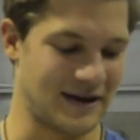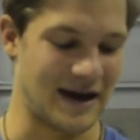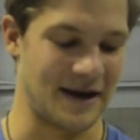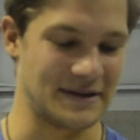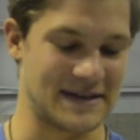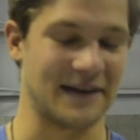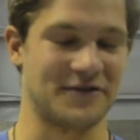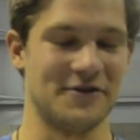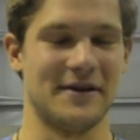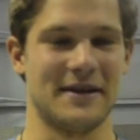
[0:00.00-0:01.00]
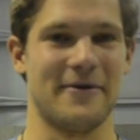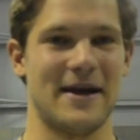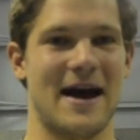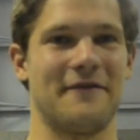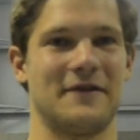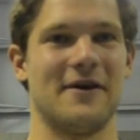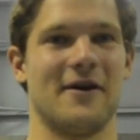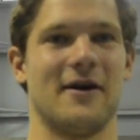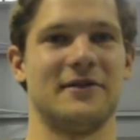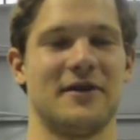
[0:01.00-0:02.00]
Uh, the test unit that we have
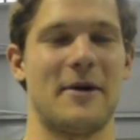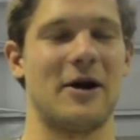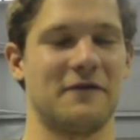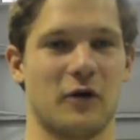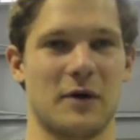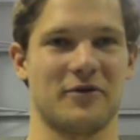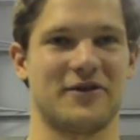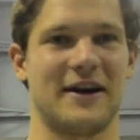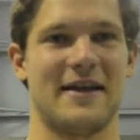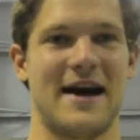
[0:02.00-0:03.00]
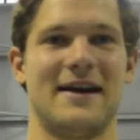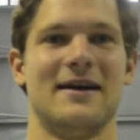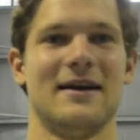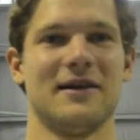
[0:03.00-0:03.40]
here is about 40% of that.